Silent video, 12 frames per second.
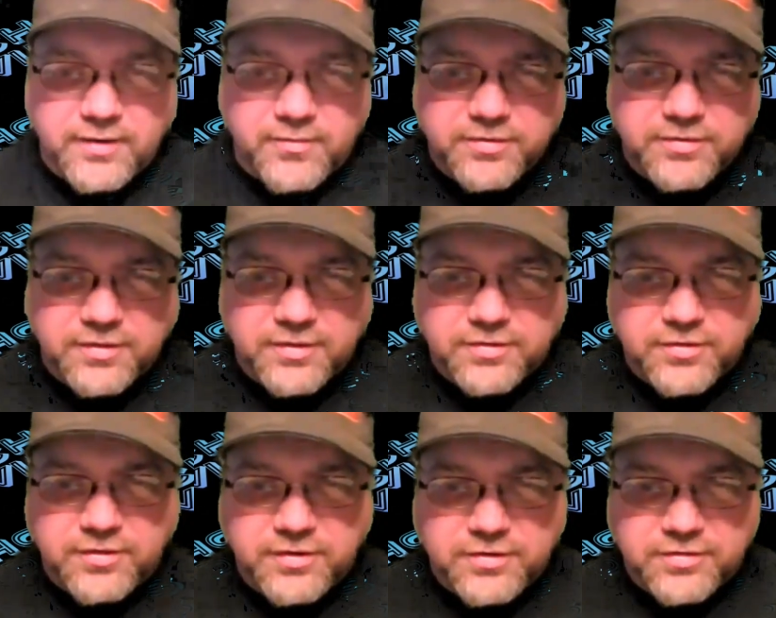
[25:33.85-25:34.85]
It wasn't as
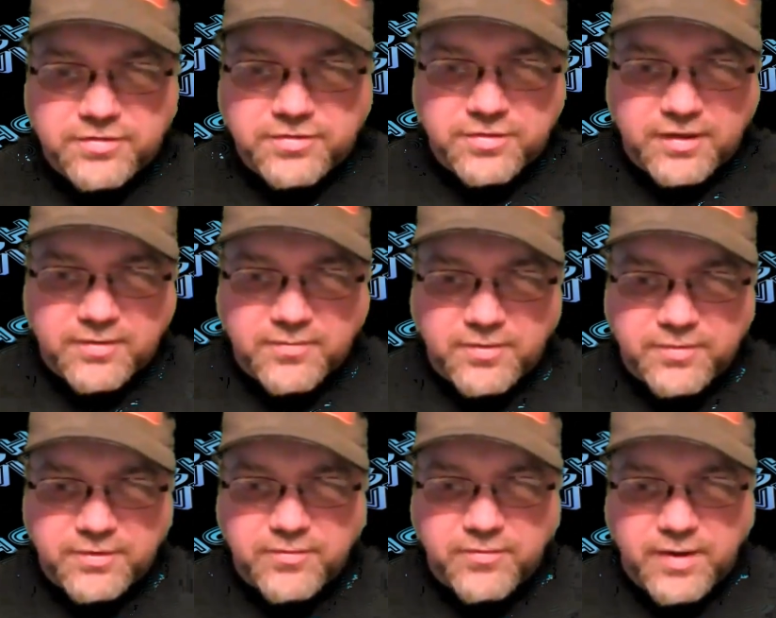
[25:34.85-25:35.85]
good as like what
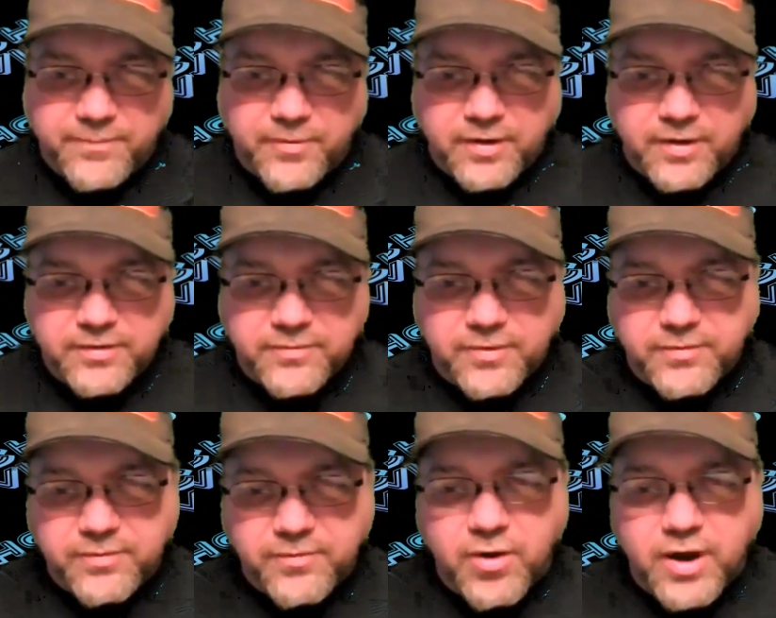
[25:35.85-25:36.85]
we grew up on and what
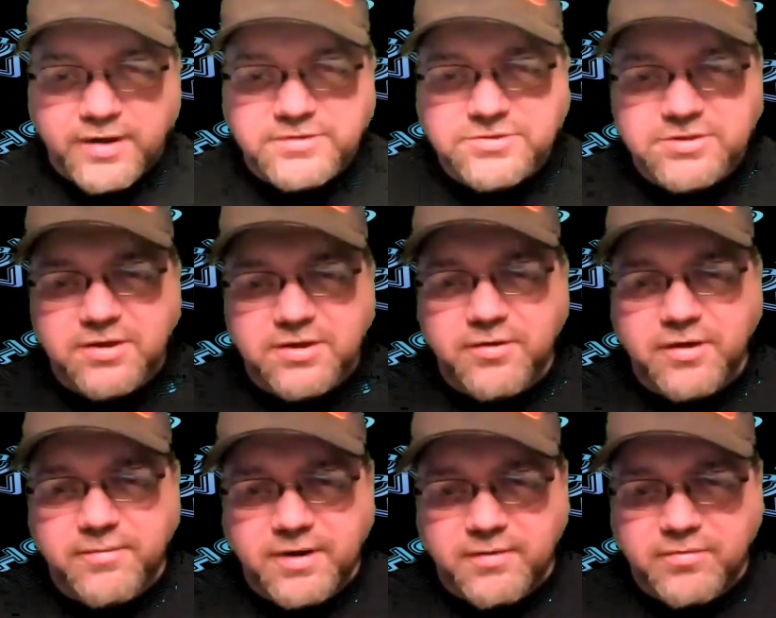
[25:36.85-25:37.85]
we watched. You know what
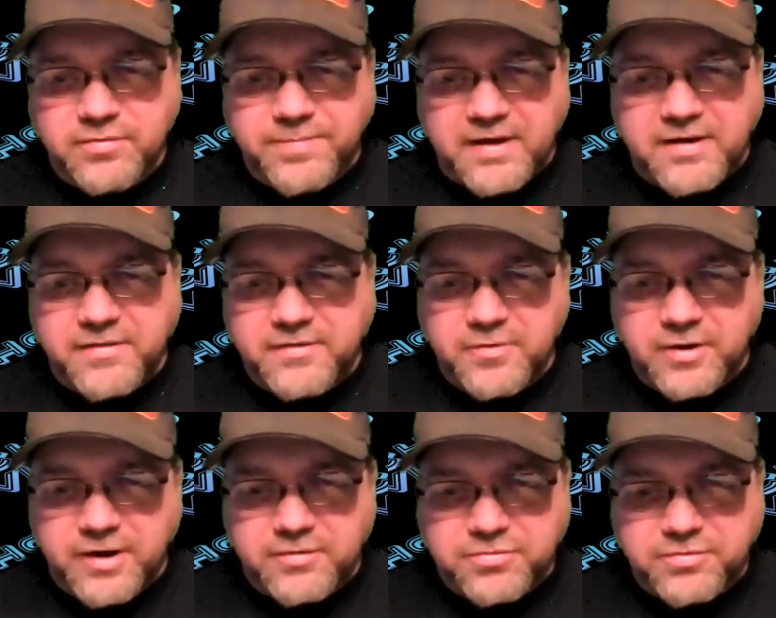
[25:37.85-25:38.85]
I mean? It was better than
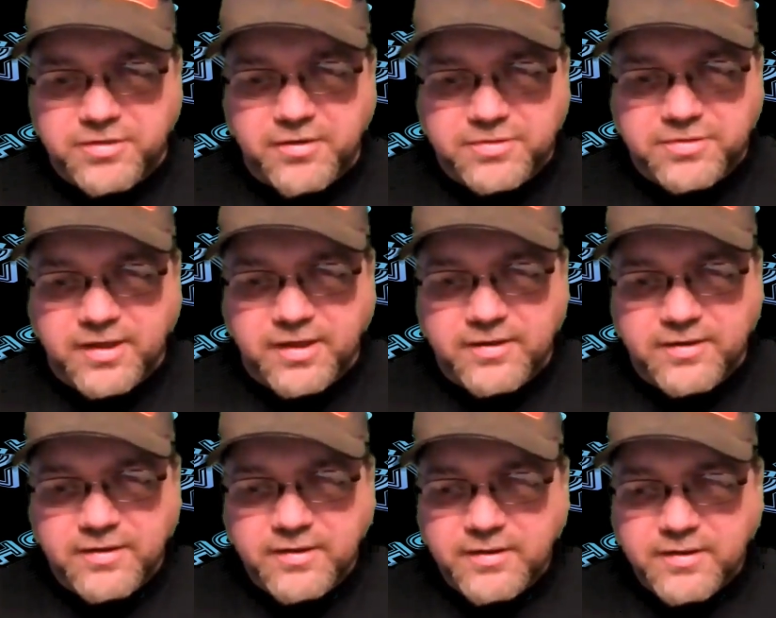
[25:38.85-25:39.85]
what else was out there,
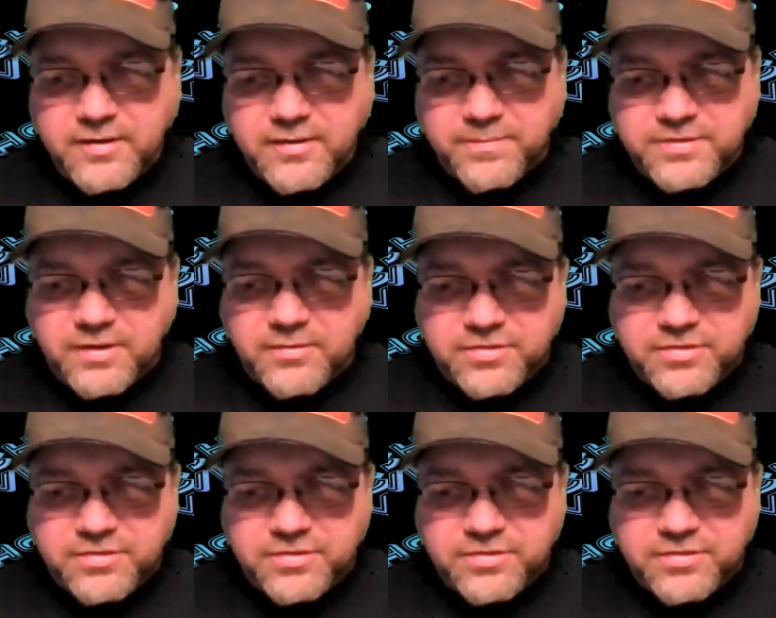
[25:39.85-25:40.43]
but there